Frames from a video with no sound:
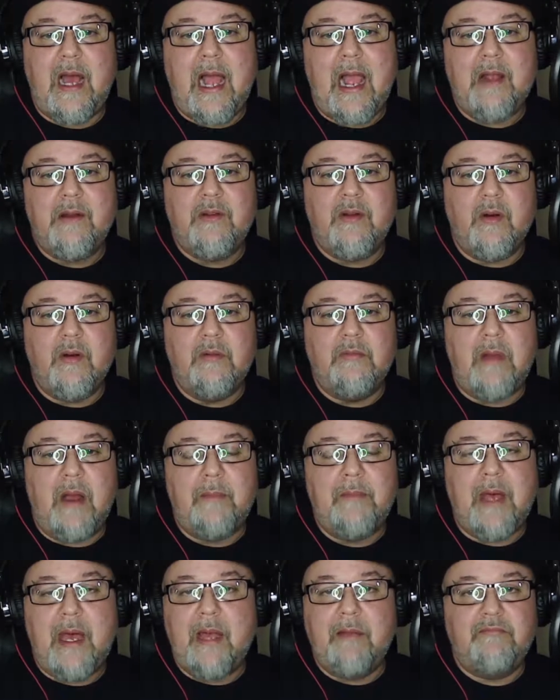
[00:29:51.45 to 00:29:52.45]
I don't.
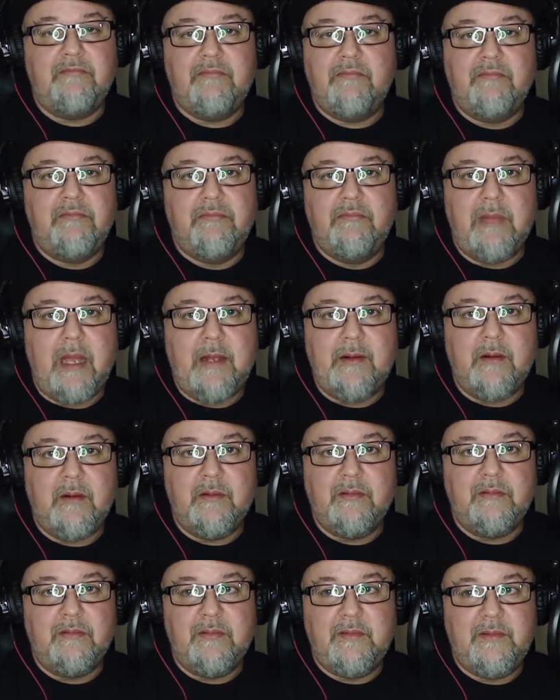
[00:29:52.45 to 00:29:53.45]
I'm not. I
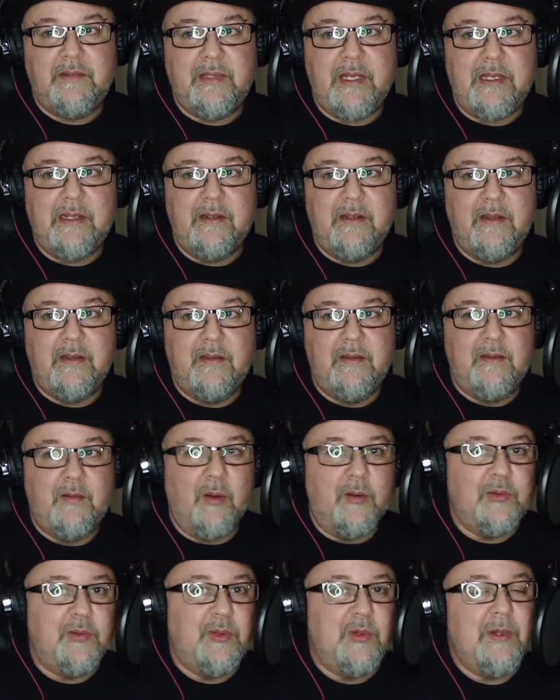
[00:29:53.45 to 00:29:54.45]
don't say
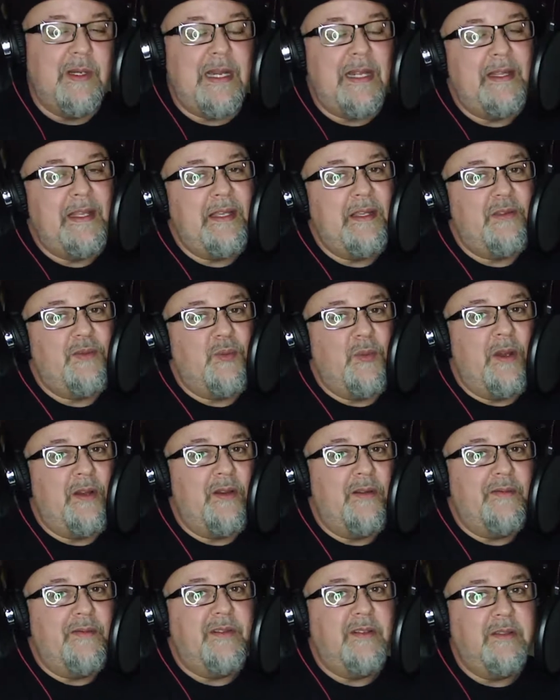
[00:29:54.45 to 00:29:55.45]
don't do it. I think it's
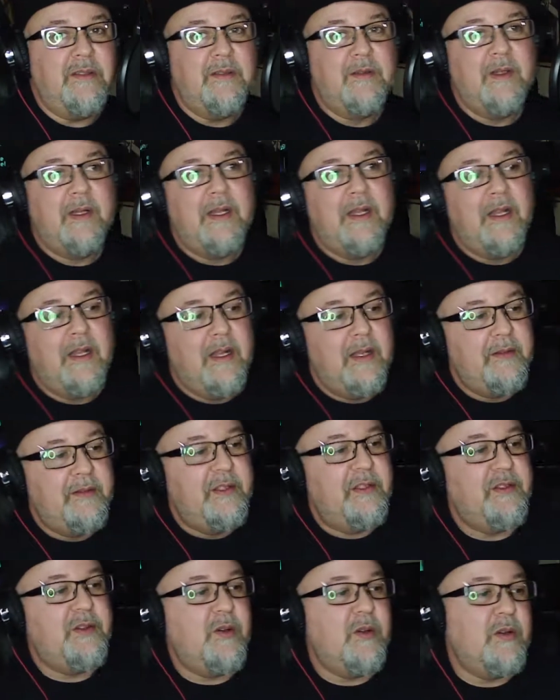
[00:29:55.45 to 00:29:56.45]
wonderful.
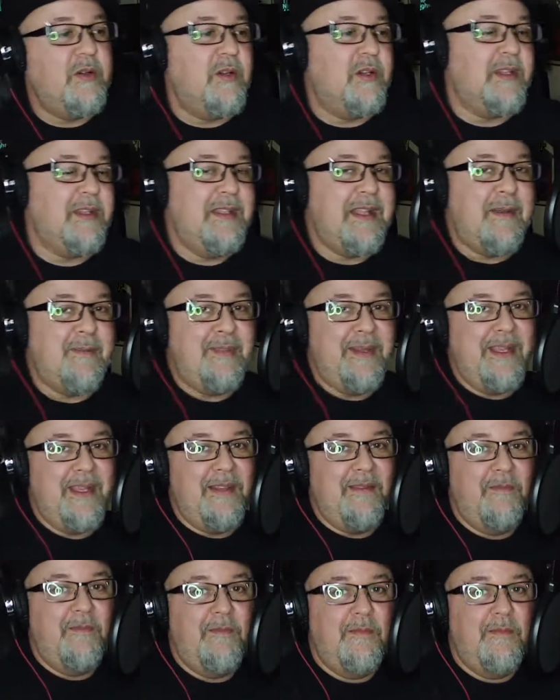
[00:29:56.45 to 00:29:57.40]
Just don't cook in that pan.